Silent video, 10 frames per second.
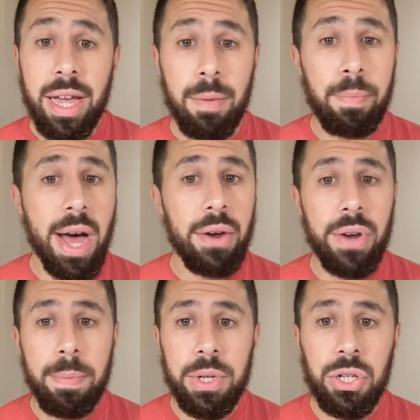he got
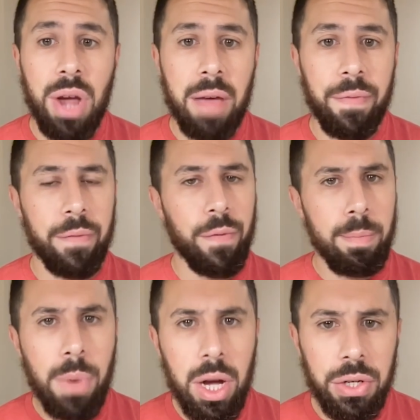bottled up in traffic for
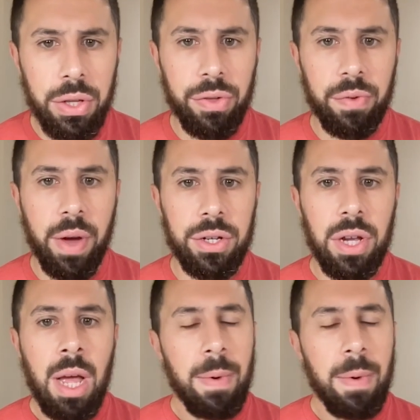much of the stretch